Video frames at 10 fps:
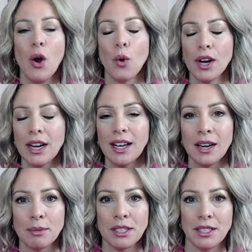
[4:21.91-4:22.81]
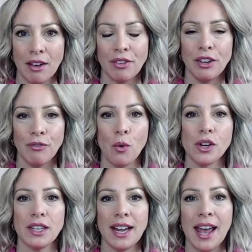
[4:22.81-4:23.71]
We're gonna get up to 74
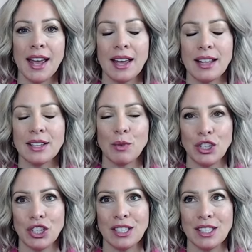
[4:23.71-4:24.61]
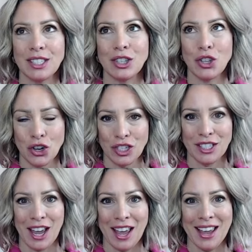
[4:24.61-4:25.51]
today, which is
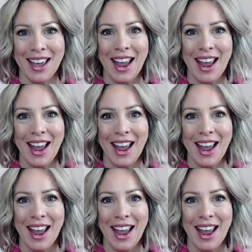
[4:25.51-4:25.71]
Thursday.